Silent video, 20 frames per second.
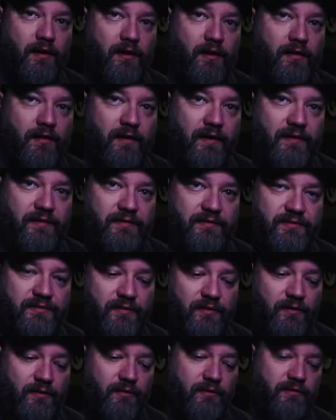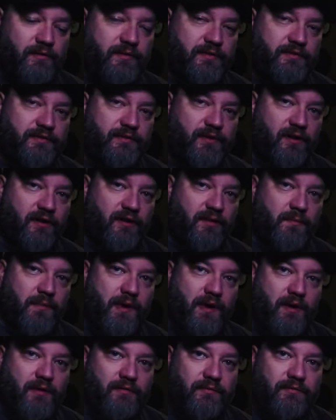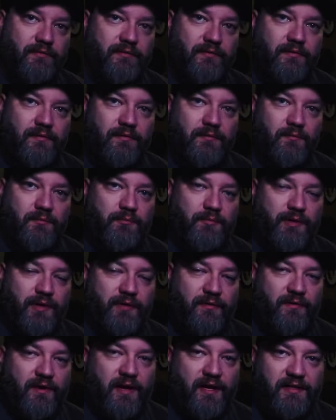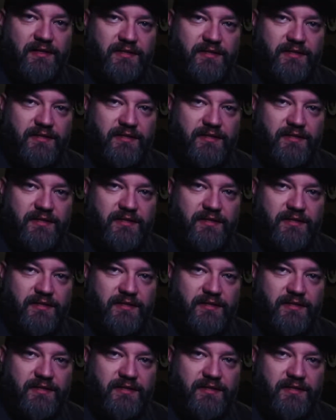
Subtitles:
Alright, so let's talk about pre-ride